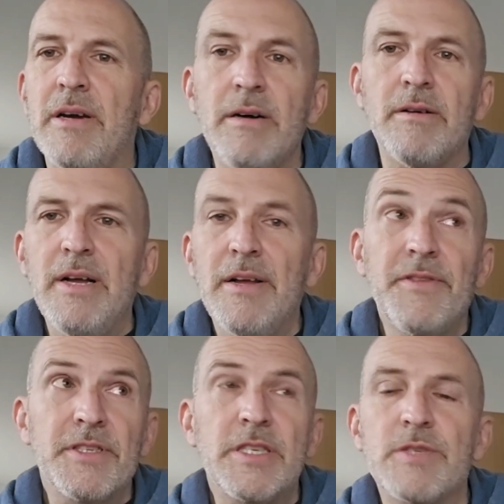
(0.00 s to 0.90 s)
oh,
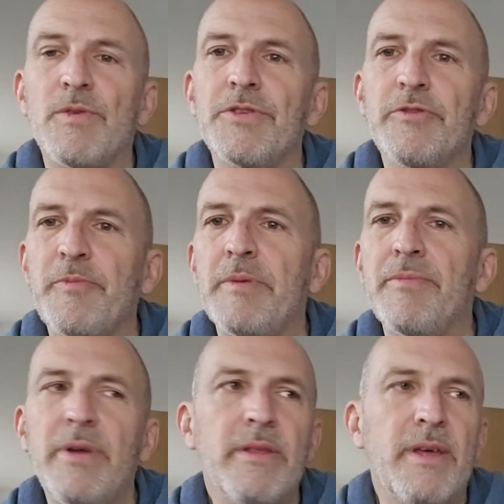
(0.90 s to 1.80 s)
this is what you've been
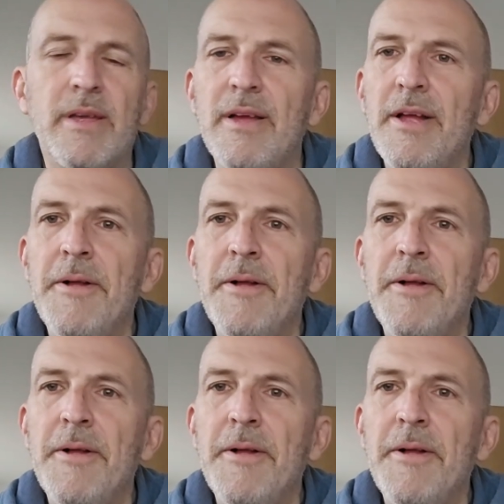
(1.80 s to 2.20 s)
breathing,